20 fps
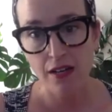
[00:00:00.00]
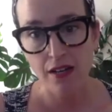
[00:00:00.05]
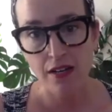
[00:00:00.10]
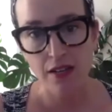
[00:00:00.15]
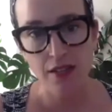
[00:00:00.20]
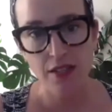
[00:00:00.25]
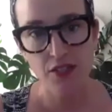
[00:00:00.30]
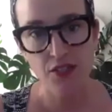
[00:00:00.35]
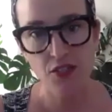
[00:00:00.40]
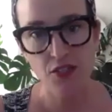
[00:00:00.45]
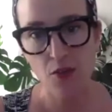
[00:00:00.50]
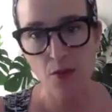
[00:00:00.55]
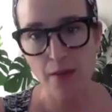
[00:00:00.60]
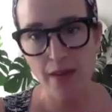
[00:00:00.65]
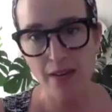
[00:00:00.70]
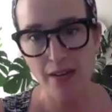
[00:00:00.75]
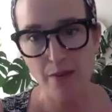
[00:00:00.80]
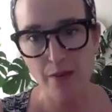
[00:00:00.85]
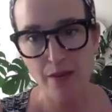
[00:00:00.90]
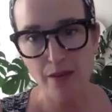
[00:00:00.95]
that so
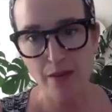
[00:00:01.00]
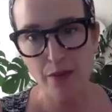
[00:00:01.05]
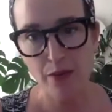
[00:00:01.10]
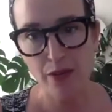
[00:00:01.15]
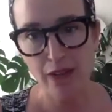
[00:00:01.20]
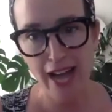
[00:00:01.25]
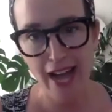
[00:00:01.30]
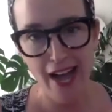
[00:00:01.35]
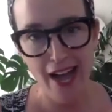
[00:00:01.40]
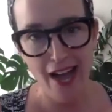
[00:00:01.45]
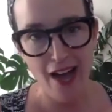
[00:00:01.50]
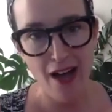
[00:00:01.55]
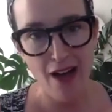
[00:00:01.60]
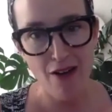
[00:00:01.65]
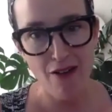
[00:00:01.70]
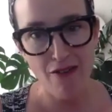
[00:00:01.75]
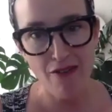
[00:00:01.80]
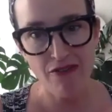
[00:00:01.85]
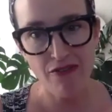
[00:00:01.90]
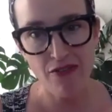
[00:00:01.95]
many people
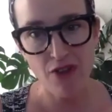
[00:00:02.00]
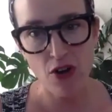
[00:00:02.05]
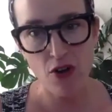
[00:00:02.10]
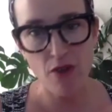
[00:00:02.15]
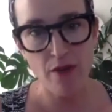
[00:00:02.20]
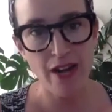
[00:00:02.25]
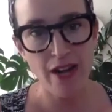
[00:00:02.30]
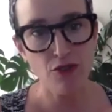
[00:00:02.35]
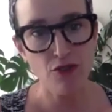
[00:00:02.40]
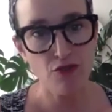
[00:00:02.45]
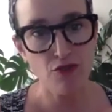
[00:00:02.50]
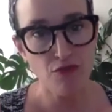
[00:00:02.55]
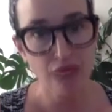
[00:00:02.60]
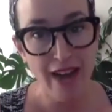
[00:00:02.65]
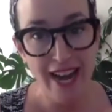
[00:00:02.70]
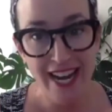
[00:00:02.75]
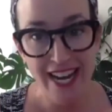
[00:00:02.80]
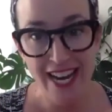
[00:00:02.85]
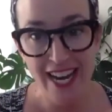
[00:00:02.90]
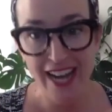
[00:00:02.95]
have around
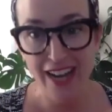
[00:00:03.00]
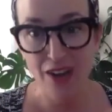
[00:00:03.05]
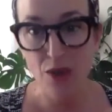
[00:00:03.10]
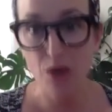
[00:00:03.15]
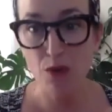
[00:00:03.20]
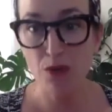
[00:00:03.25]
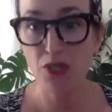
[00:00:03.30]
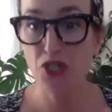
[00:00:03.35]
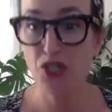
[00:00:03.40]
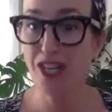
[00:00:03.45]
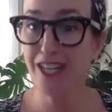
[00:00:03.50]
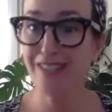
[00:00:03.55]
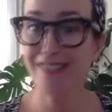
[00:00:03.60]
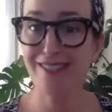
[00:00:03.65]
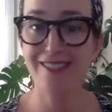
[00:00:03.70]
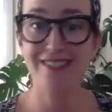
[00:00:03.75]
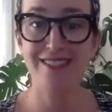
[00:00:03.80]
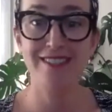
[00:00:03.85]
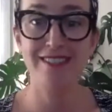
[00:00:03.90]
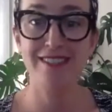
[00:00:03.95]
writing or
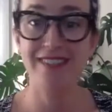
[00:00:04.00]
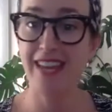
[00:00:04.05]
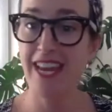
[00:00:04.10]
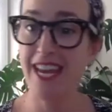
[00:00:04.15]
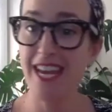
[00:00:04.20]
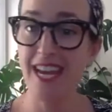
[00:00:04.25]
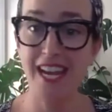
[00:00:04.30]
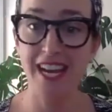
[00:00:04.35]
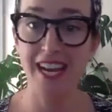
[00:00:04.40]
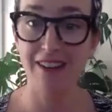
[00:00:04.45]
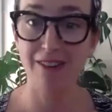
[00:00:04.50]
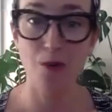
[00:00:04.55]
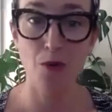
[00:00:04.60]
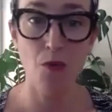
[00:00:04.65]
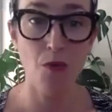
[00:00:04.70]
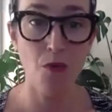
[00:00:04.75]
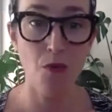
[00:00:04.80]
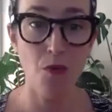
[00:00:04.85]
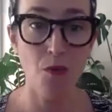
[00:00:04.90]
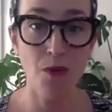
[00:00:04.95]
just saying
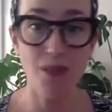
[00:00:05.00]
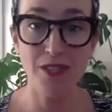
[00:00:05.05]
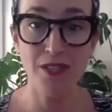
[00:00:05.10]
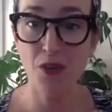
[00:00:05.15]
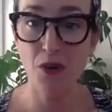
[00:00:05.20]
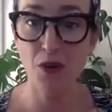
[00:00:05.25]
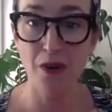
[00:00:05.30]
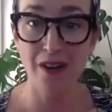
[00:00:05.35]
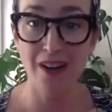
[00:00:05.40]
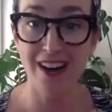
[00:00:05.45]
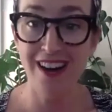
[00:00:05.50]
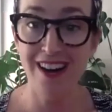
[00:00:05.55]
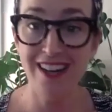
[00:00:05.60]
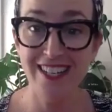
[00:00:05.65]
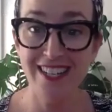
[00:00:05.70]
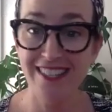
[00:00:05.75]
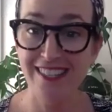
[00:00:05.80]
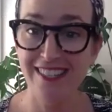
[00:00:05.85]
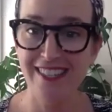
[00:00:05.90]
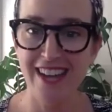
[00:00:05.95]
what's going on
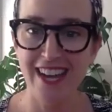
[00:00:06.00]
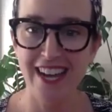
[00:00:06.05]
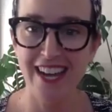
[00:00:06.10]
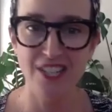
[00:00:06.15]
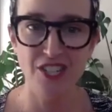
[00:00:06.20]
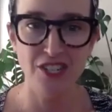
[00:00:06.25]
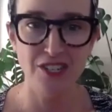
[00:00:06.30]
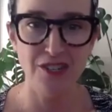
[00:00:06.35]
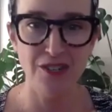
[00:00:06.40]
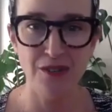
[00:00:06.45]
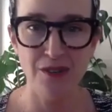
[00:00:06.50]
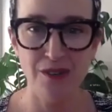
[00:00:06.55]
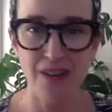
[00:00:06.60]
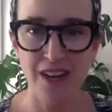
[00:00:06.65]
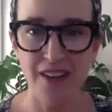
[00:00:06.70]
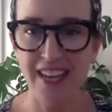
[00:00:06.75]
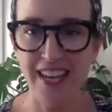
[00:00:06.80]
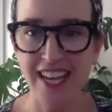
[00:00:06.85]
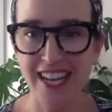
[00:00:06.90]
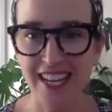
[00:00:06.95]
inside you.
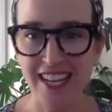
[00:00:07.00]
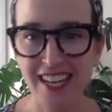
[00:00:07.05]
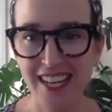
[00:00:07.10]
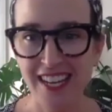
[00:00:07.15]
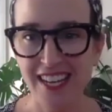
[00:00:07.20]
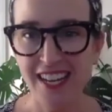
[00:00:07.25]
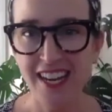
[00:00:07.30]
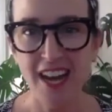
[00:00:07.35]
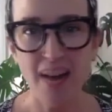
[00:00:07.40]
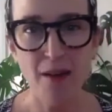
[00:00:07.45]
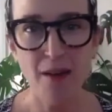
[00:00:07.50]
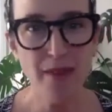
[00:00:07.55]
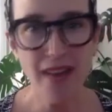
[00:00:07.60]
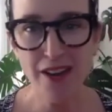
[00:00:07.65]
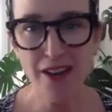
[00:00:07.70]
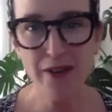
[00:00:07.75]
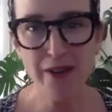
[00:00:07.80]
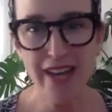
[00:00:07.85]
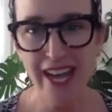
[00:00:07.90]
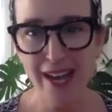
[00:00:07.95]
And like I'm
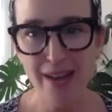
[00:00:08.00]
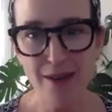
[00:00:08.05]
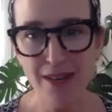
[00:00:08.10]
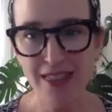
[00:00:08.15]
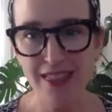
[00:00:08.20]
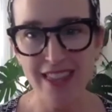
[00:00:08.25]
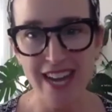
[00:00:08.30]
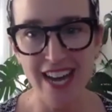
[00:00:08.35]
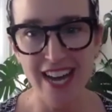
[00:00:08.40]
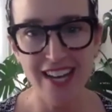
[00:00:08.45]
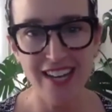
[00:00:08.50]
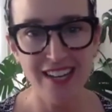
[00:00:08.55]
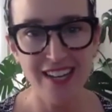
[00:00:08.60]
not okay with that.